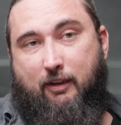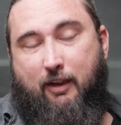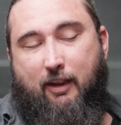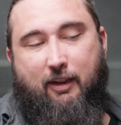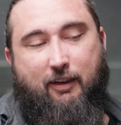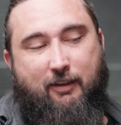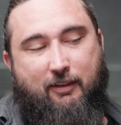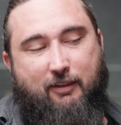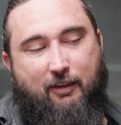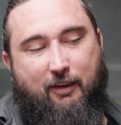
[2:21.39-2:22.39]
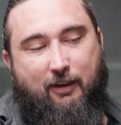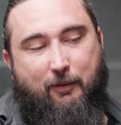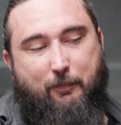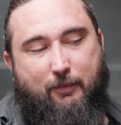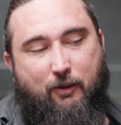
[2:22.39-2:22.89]
and
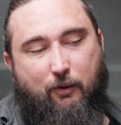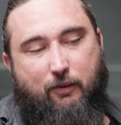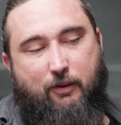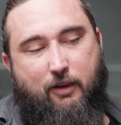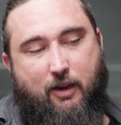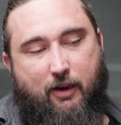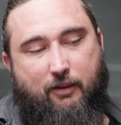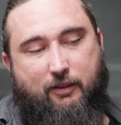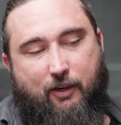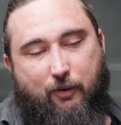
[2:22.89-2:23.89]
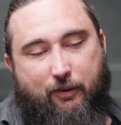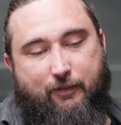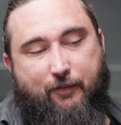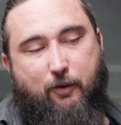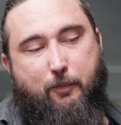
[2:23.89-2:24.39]
I'd seen all his
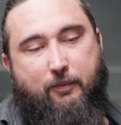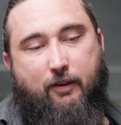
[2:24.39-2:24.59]
films.